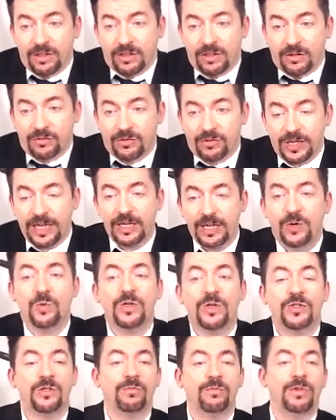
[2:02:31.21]
take a
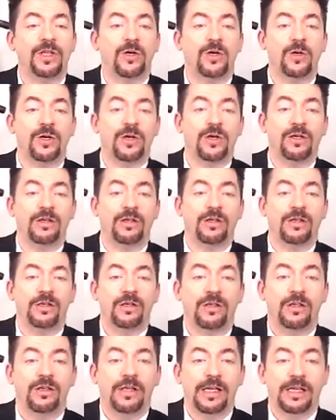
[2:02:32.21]
whistleblower
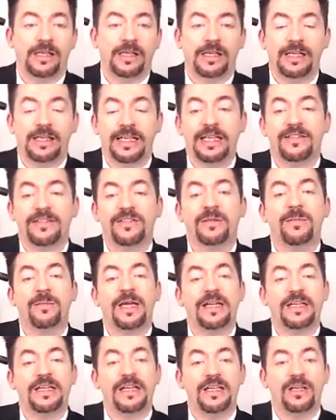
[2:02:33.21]
and get some
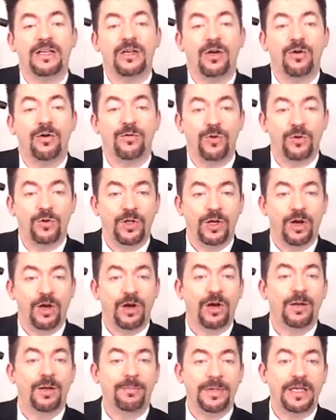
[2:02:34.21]
idea of who they are
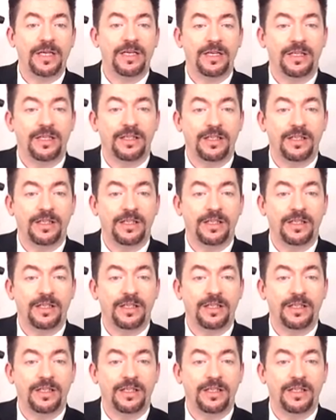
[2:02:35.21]
immediately.